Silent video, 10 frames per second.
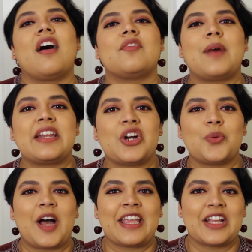of my
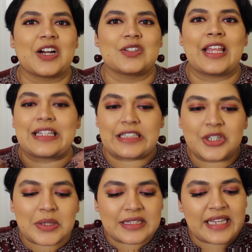no-buy year. Like
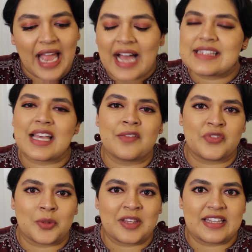literally as I am
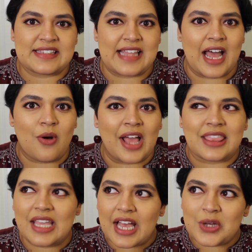filming this now, I
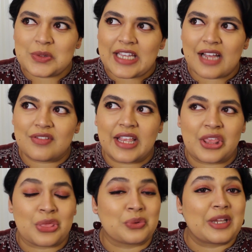think I only have
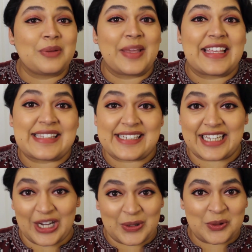like 3 weeks to
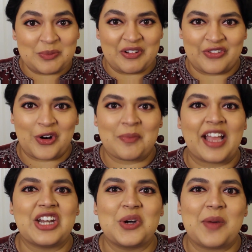go before
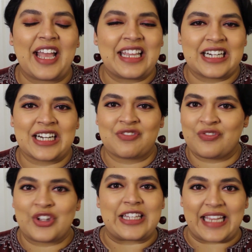my no-buy year
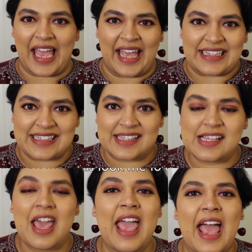fully
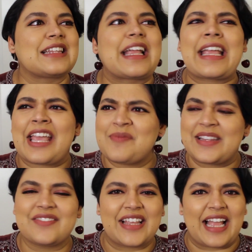ends. Like I can't
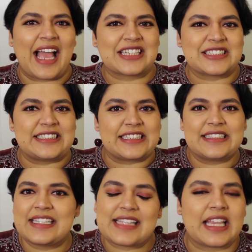believe like I actually did
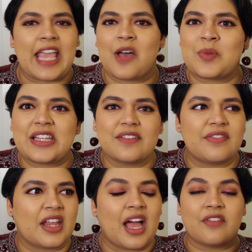this, like can't believe
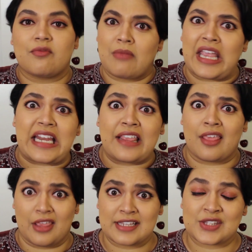that I've made it
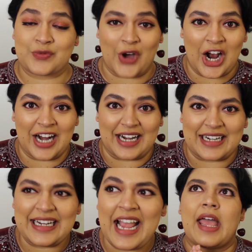this
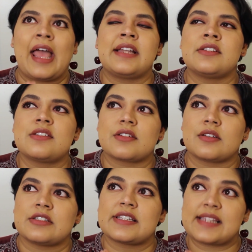far. And
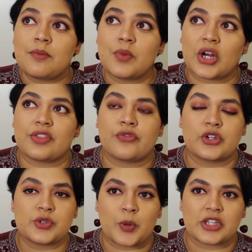December and the
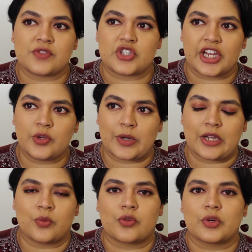first parts of
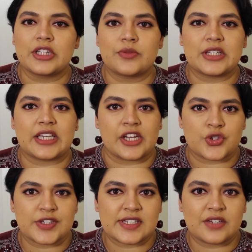January were really, really
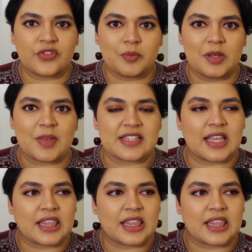interesting for me because